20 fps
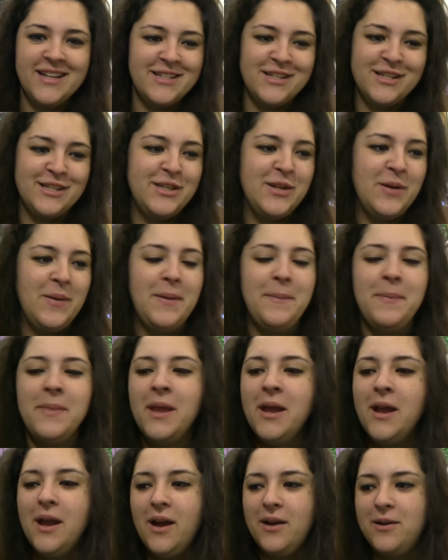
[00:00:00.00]
Let's just do it.
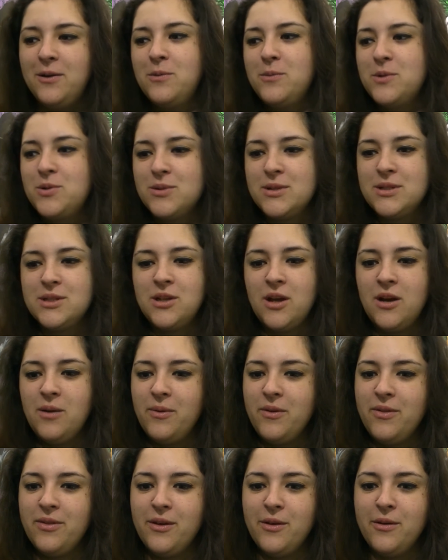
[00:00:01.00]
I don't know which one to
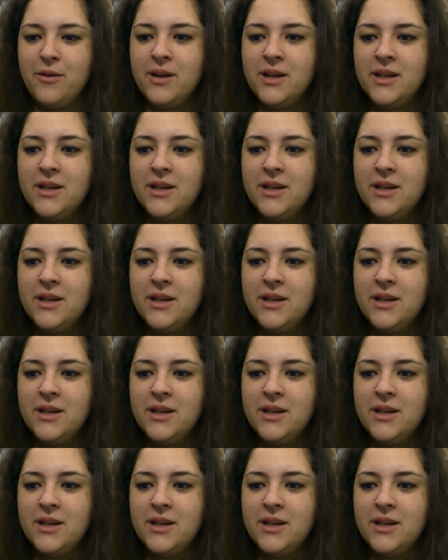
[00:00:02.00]
start with though.